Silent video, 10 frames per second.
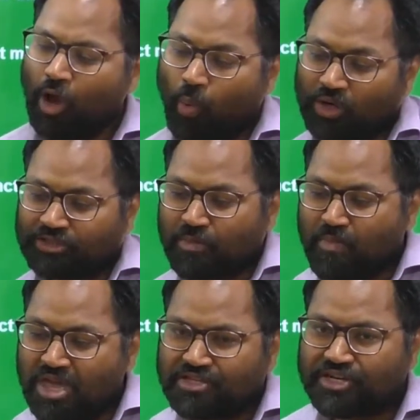What are the
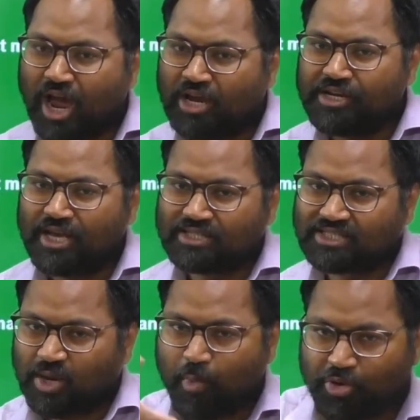major ideas
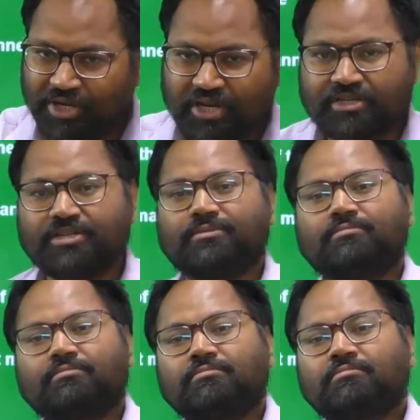supporting it?
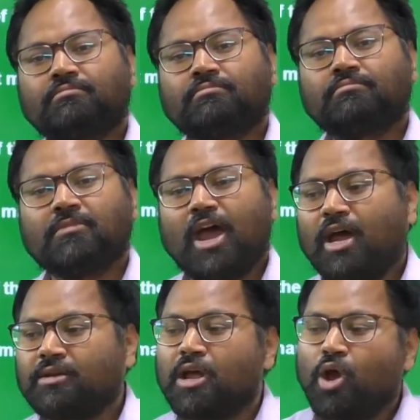
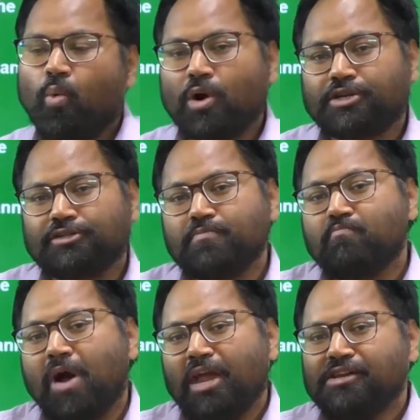And what are the
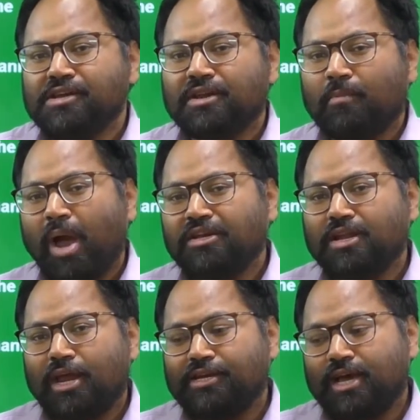minor
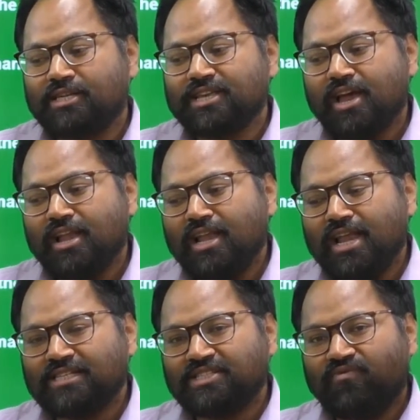ideas,
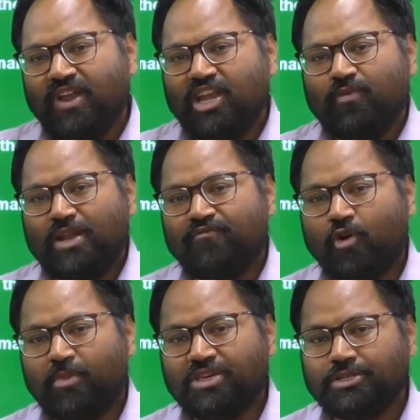less valuable
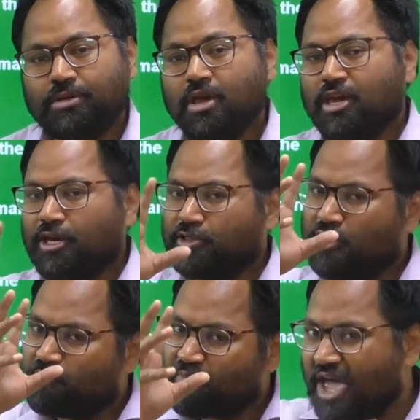information in
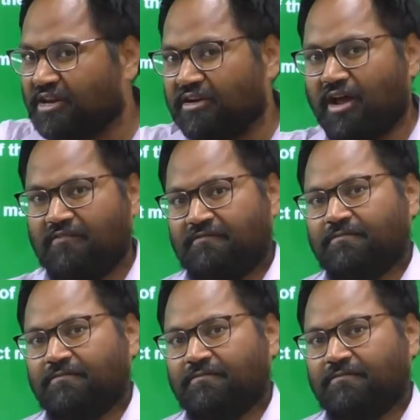the paragraph?